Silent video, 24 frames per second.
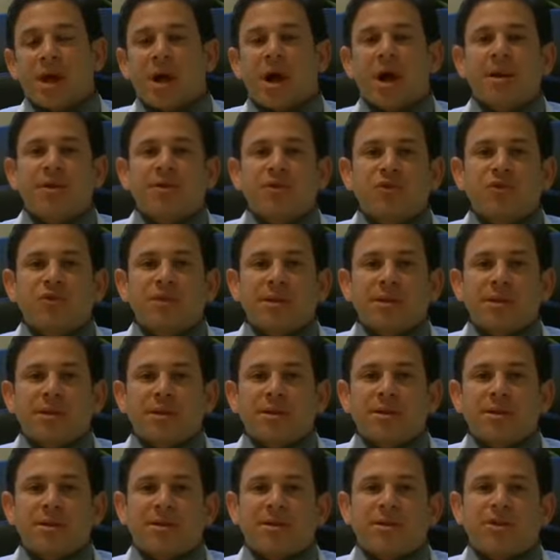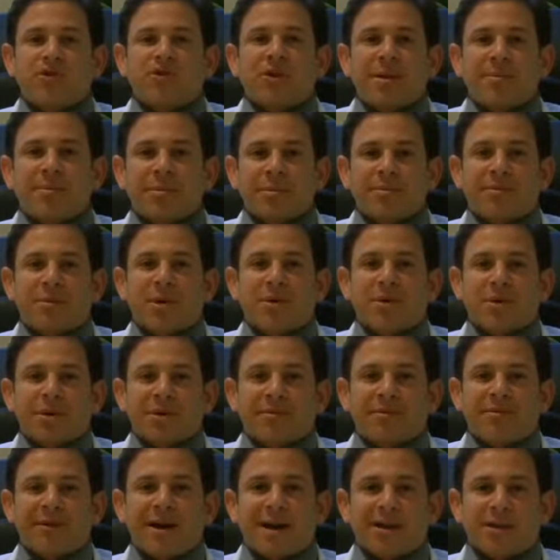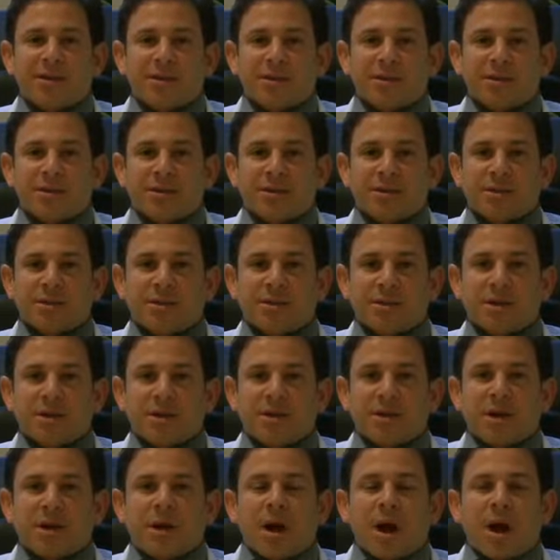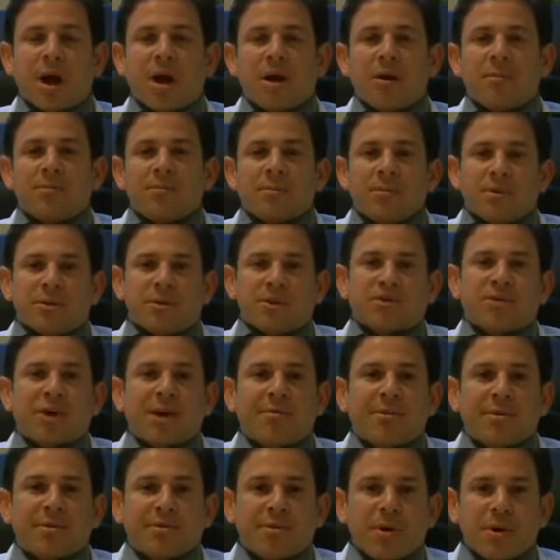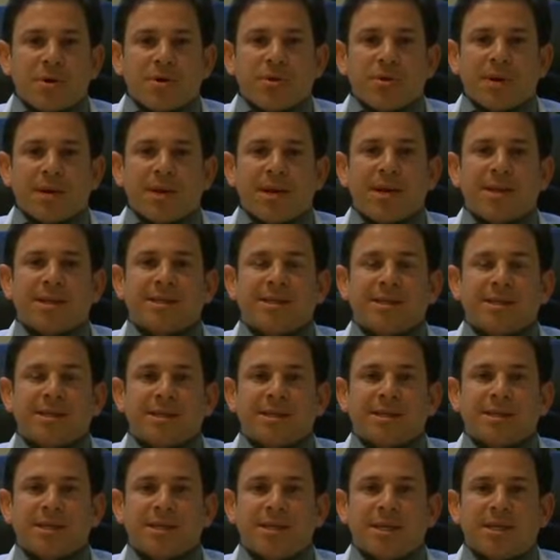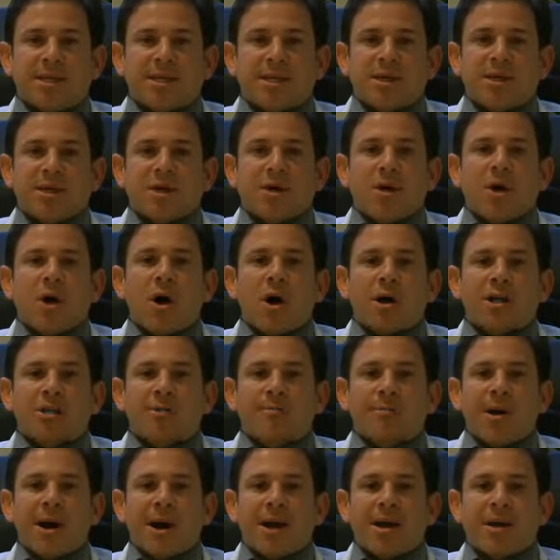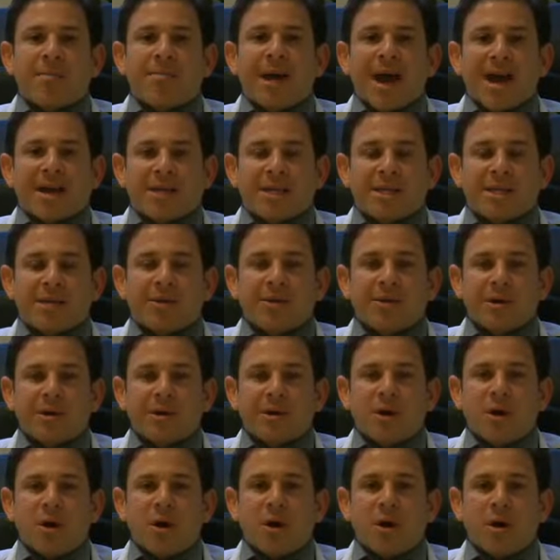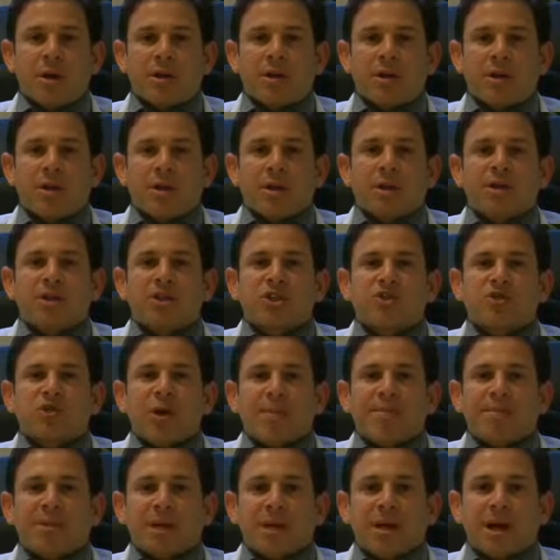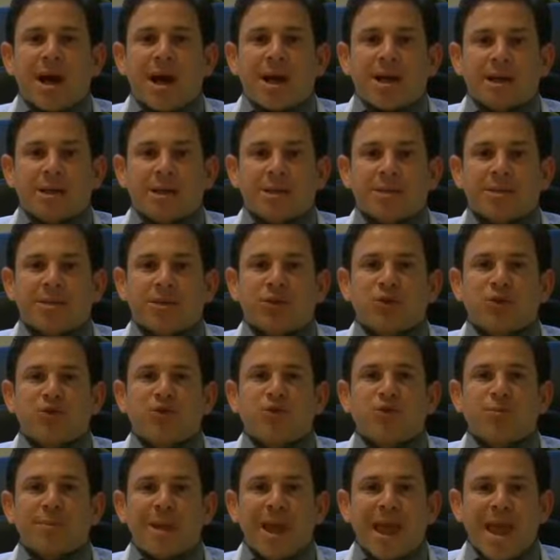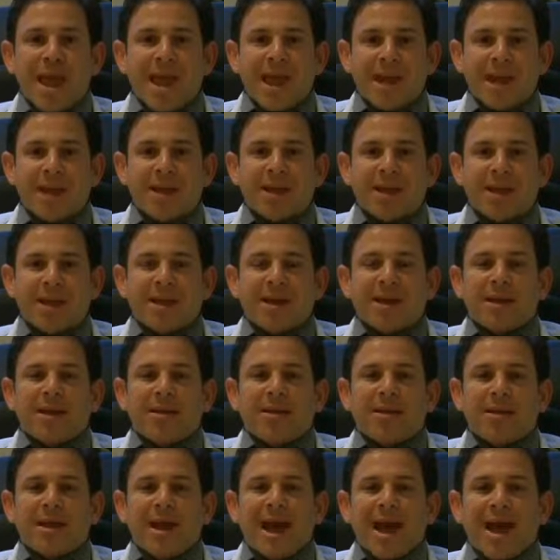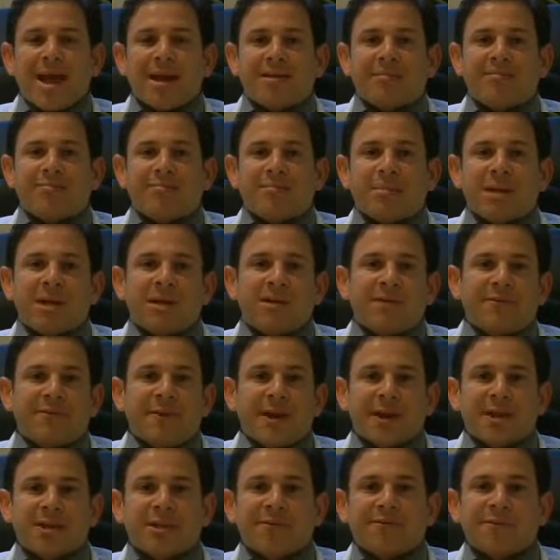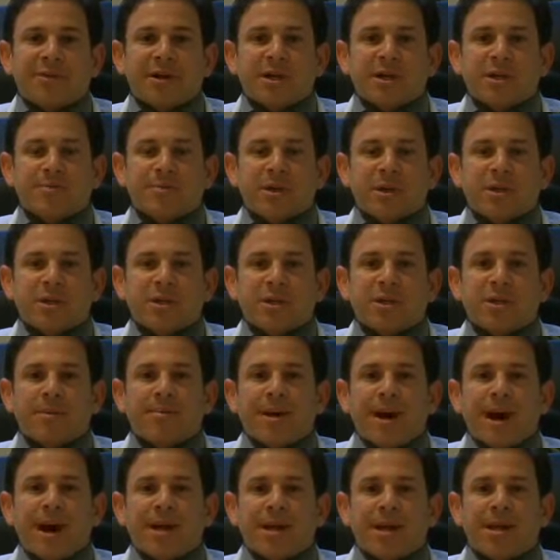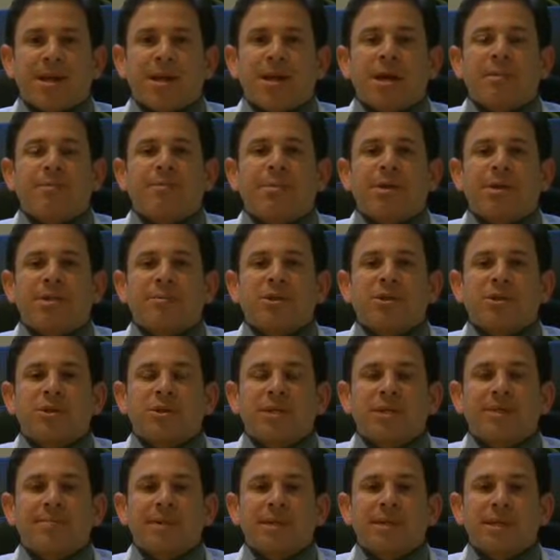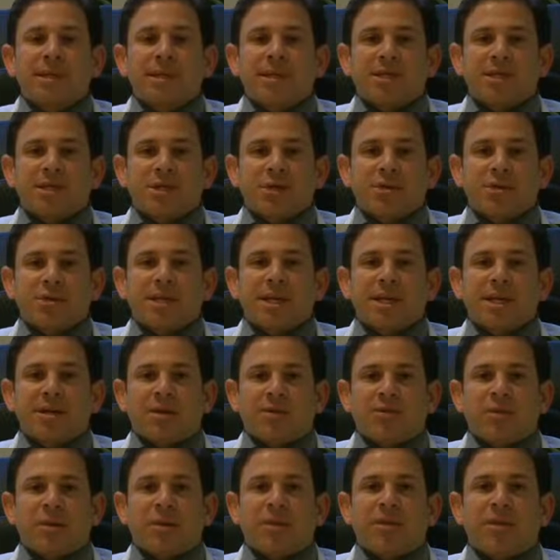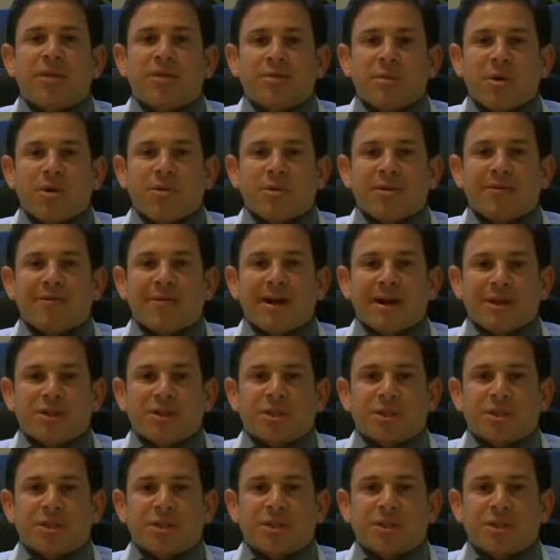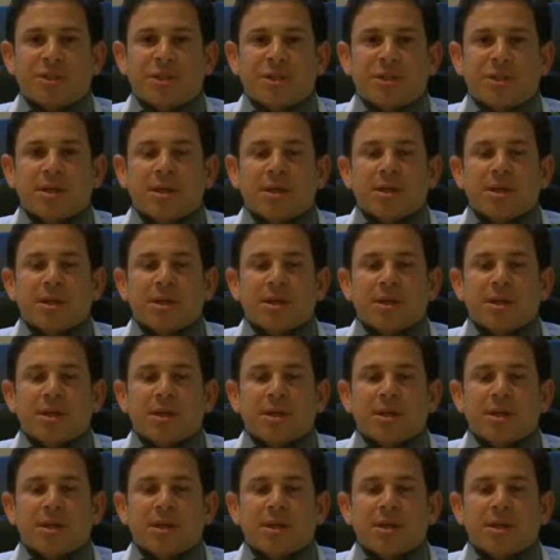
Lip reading: Untreated strep throat infections. Strep throat is a disease caused by a bacteria called Streptococcus group A that can affect various parts of the body, but is most typically associated with throat infections.